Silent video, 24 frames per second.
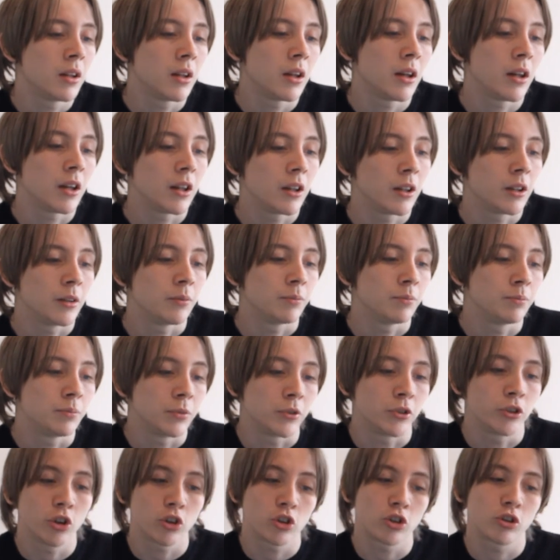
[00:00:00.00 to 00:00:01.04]
And
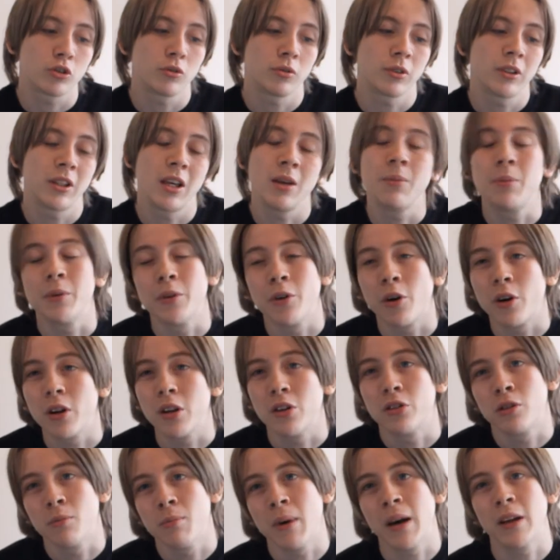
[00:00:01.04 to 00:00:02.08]
just keep your
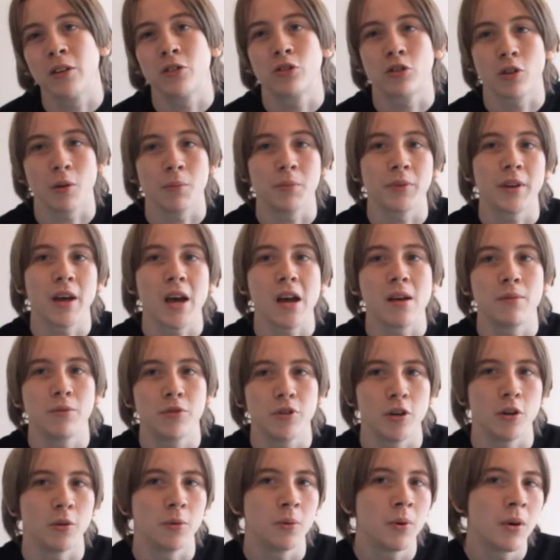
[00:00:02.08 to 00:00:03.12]
audience in mind sometimes, you
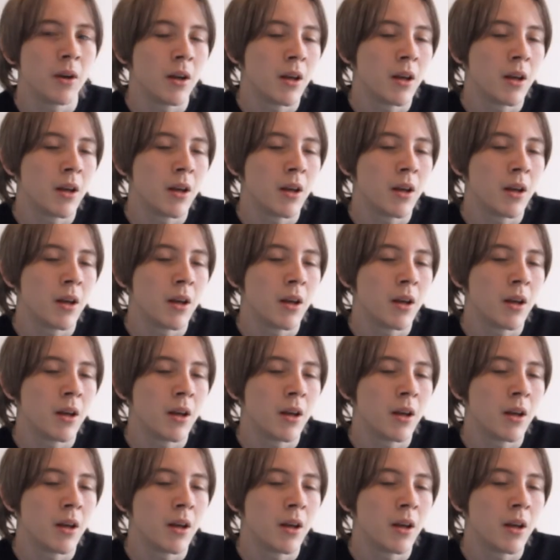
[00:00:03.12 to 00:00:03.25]
know.